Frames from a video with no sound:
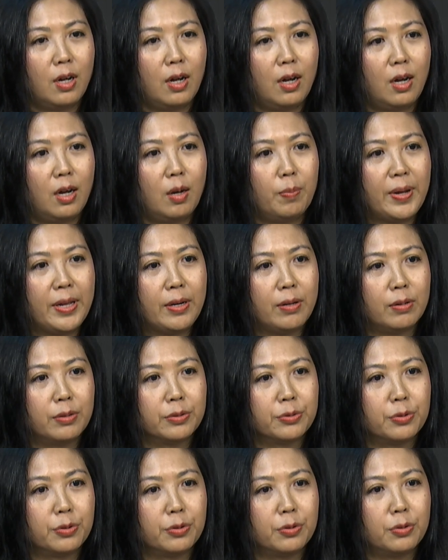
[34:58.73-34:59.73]
and
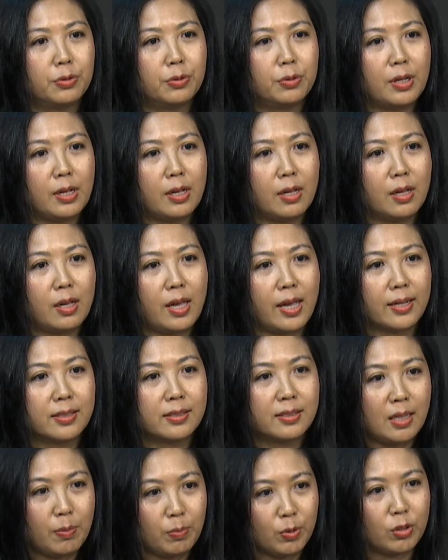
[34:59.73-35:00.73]
also
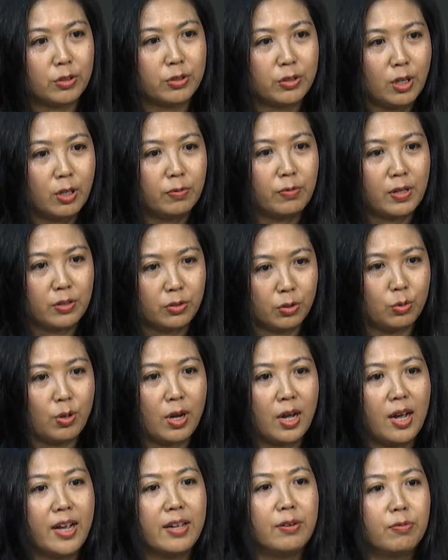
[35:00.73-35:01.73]
accept yourself as you
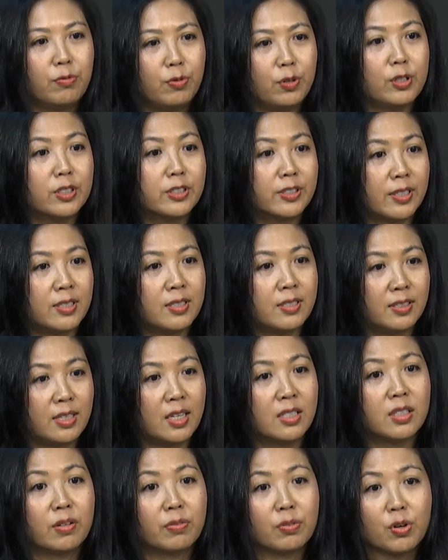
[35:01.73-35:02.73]
are and feel a certain
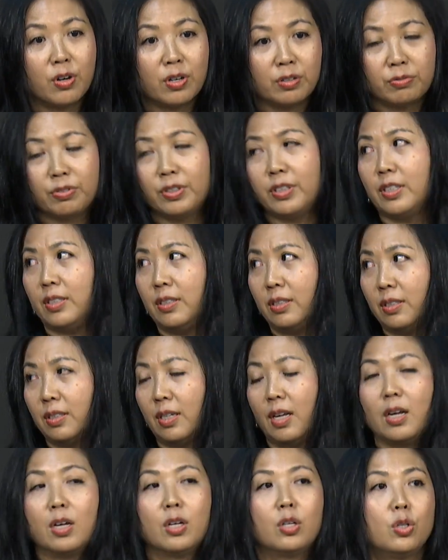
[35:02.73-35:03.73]
sense of confidence,
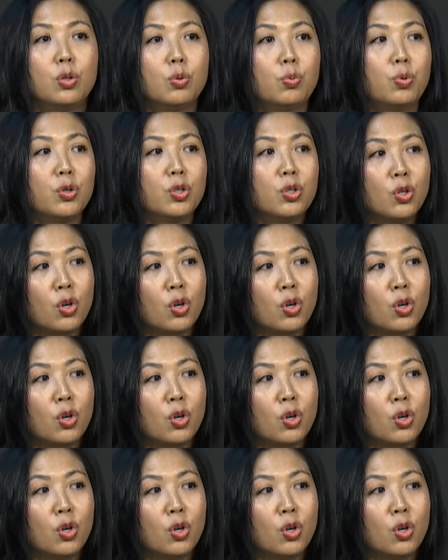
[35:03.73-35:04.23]
you would